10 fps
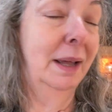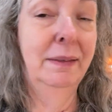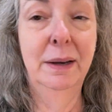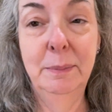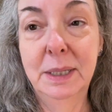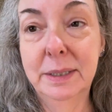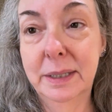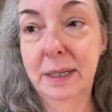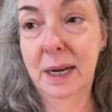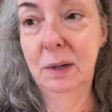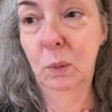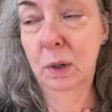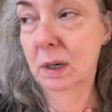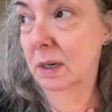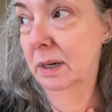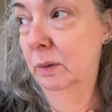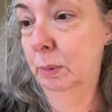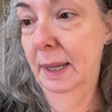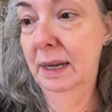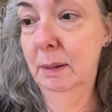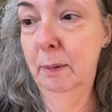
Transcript: and then I'm gonna sit and work on another blanket